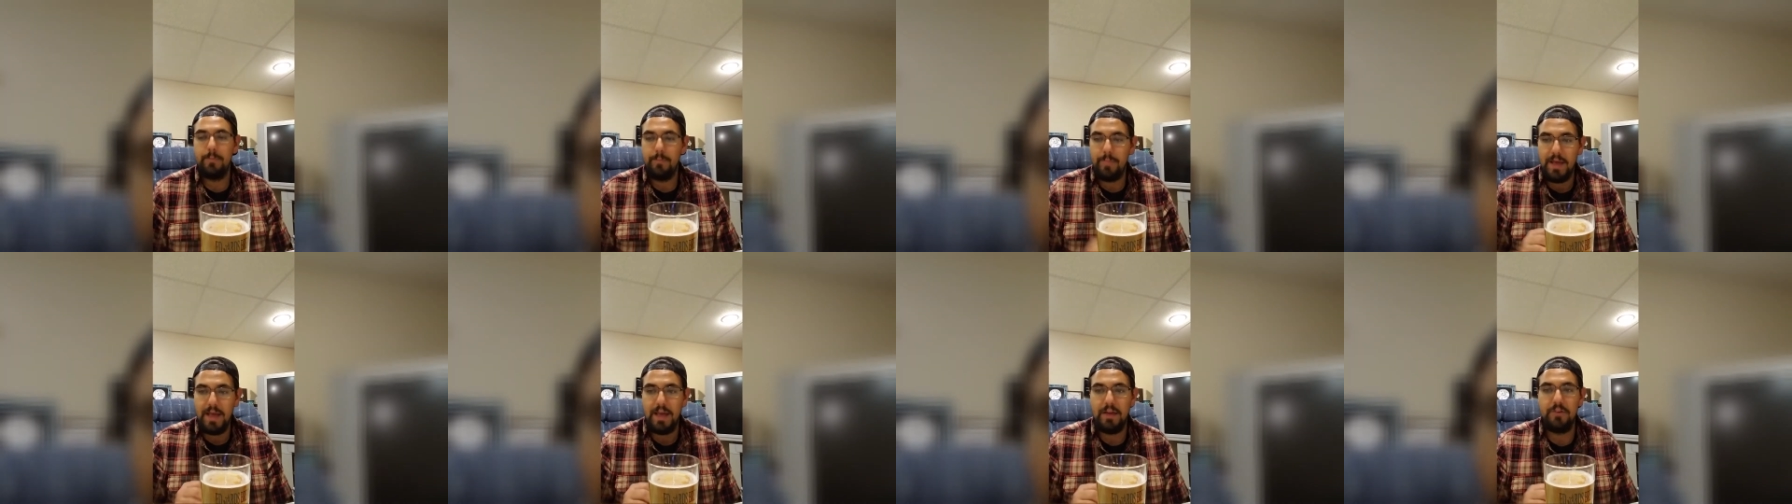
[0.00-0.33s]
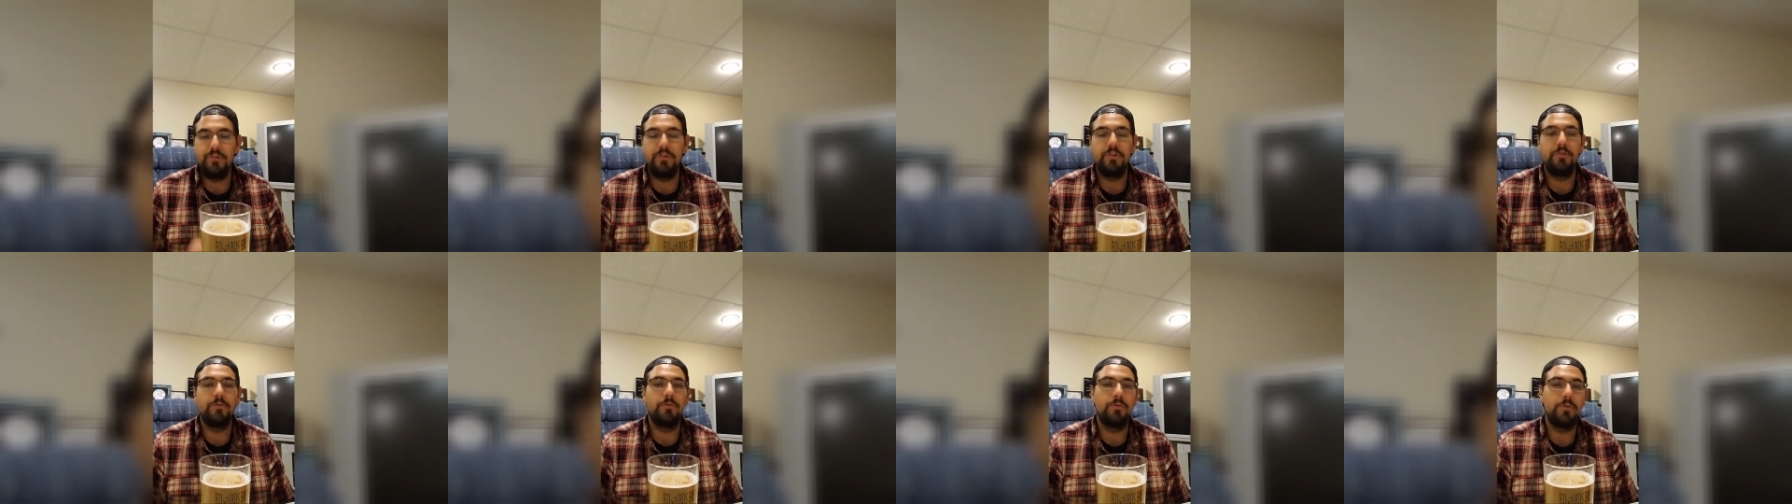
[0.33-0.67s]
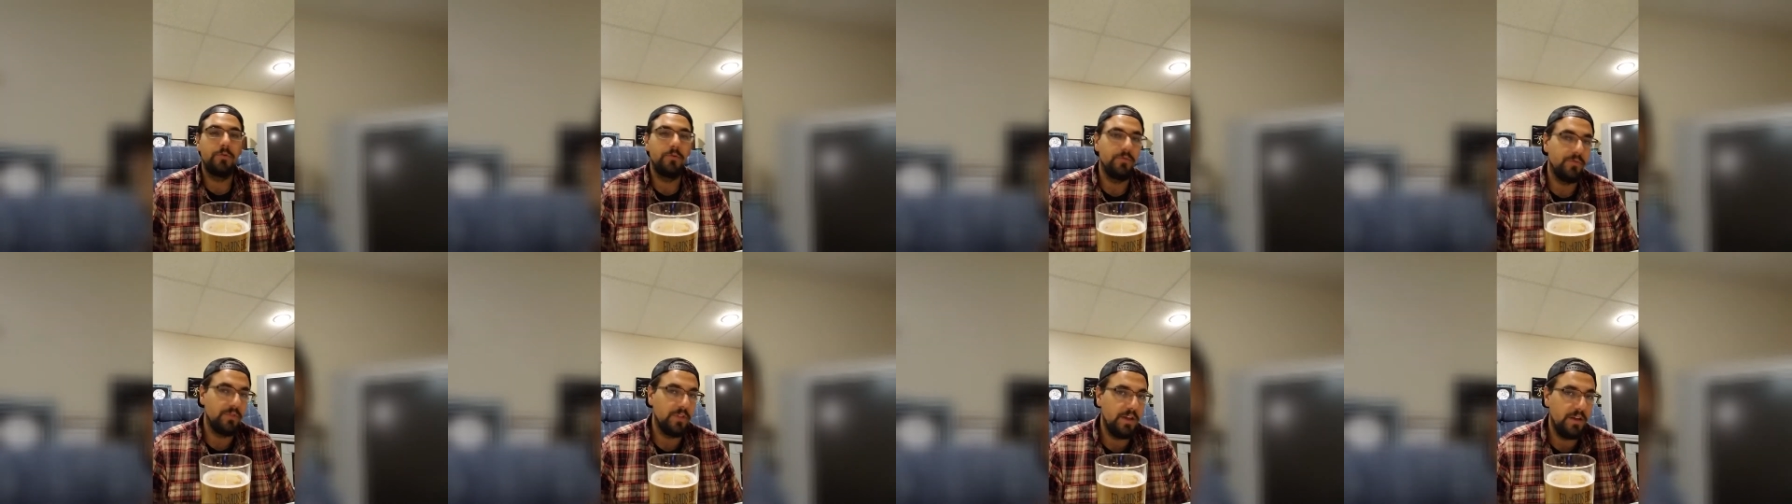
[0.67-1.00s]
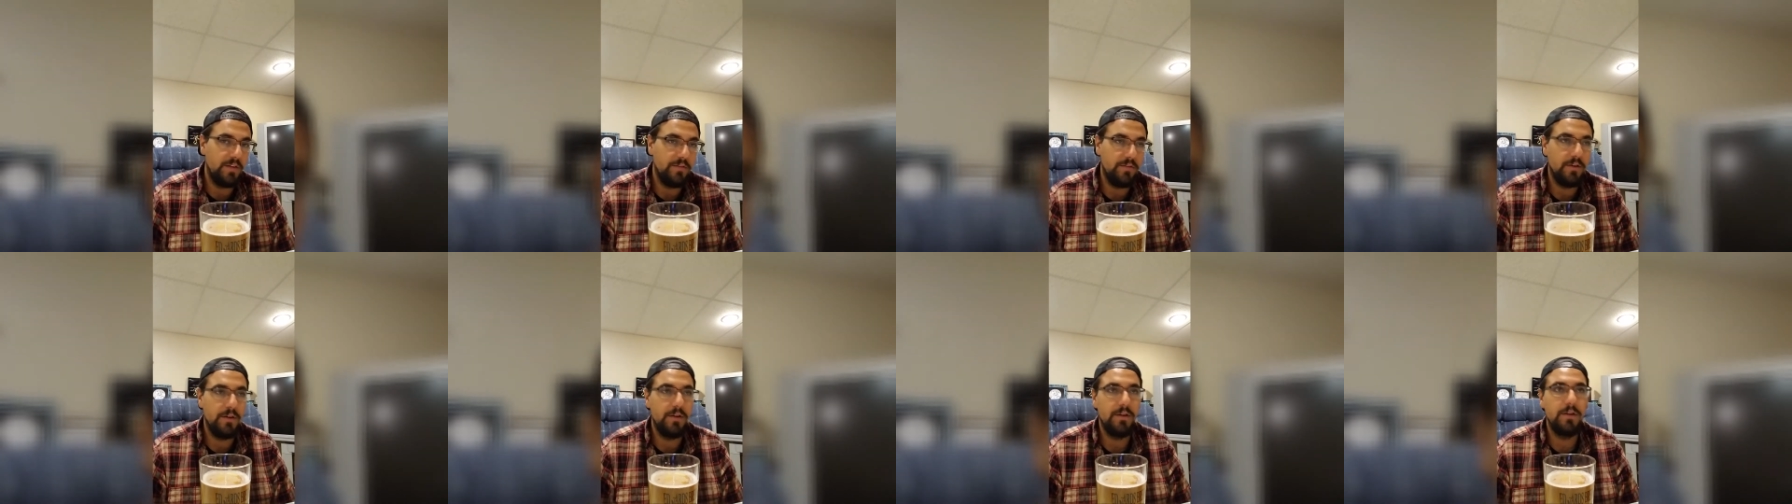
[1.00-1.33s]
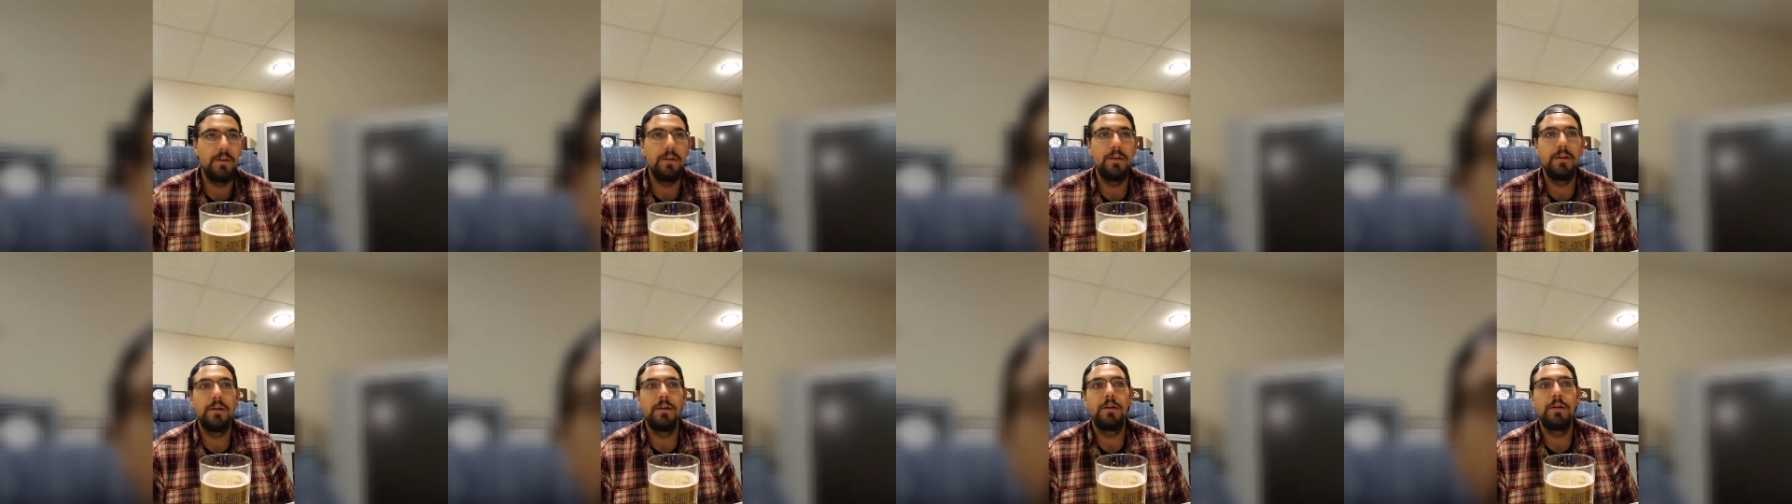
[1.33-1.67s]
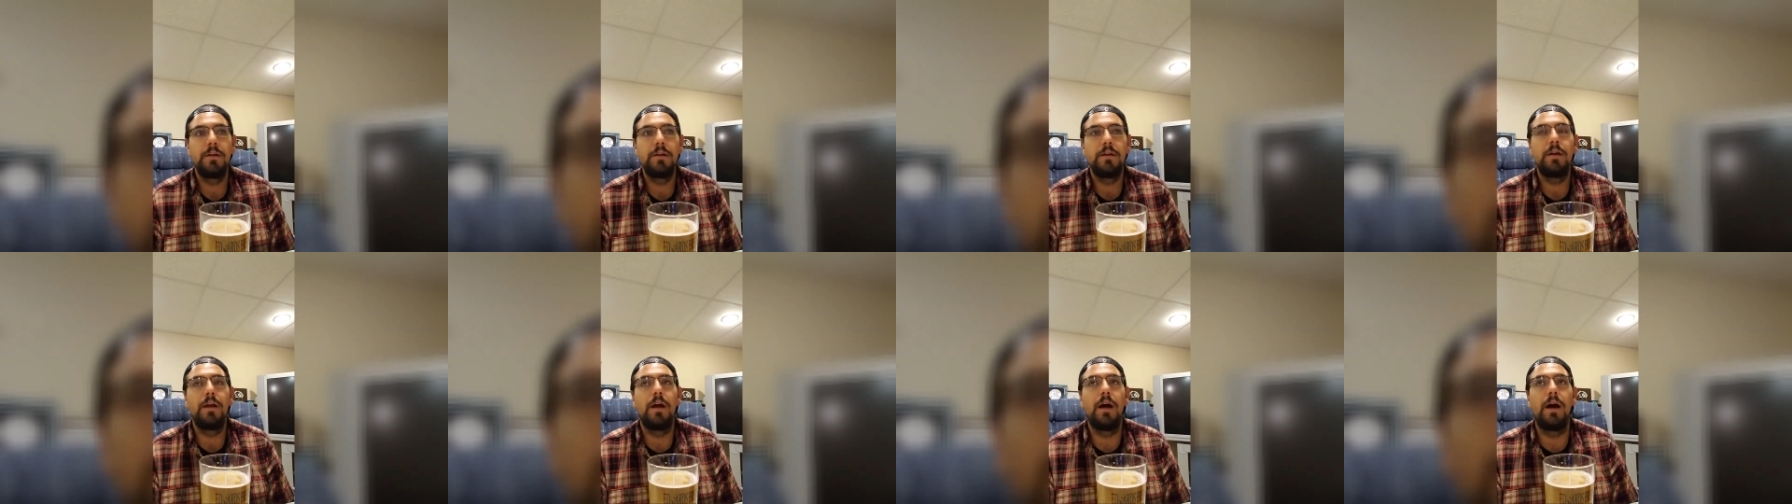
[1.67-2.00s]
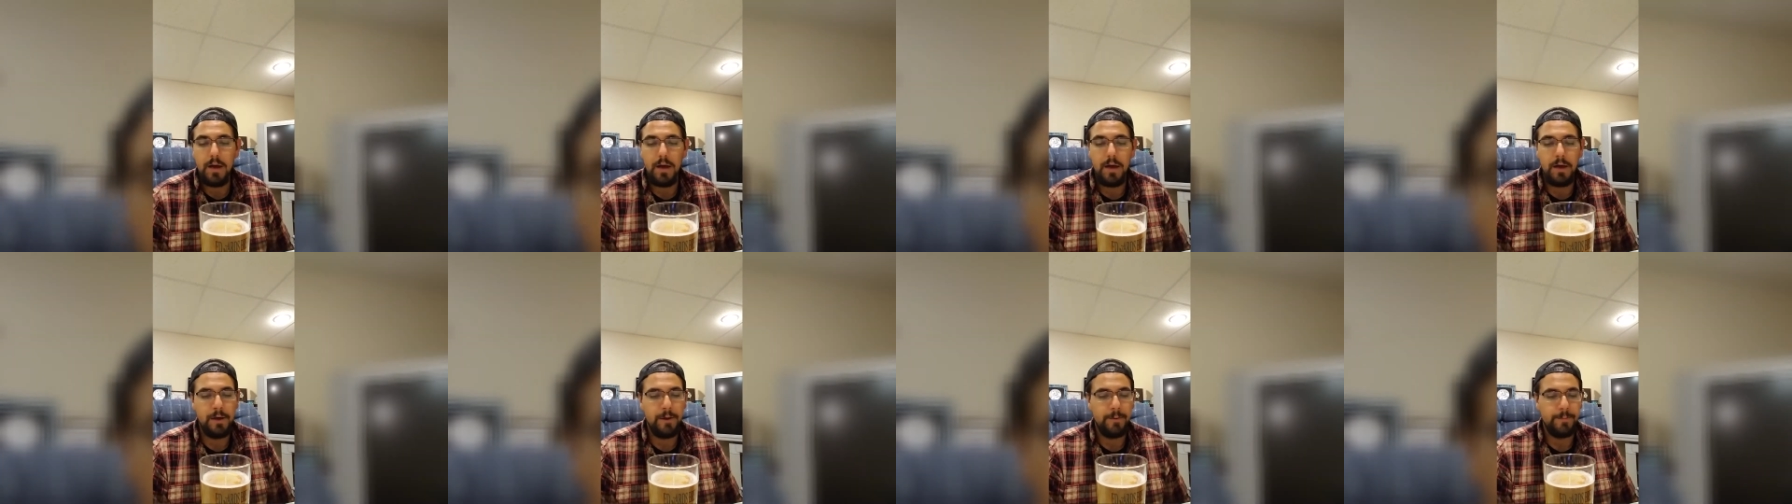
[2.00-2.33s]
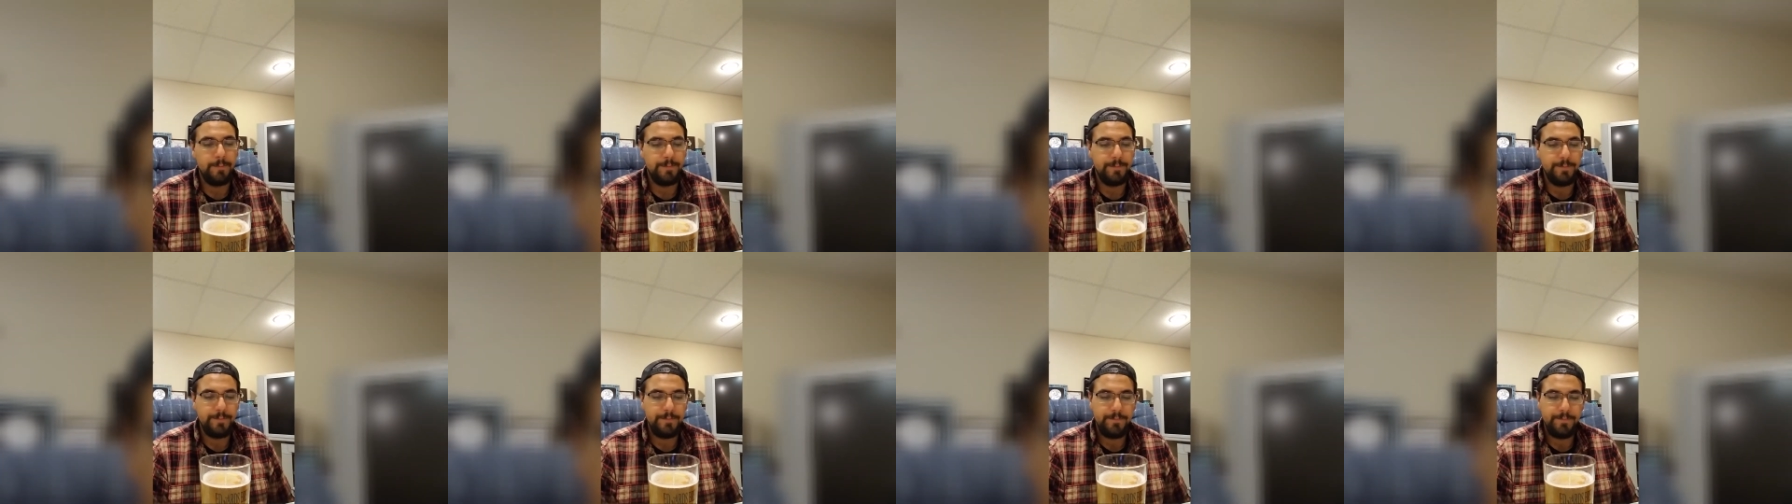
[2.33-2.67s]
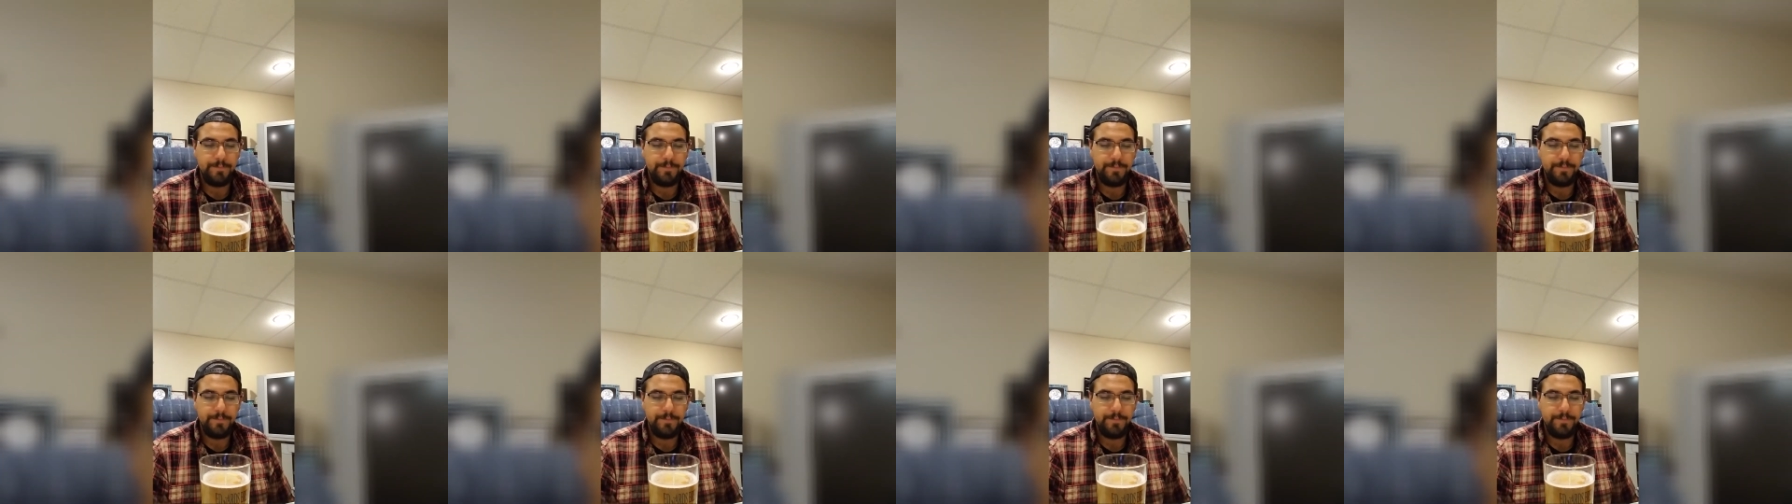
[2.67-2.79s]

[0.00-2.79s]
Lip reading: passion fruit flavor. And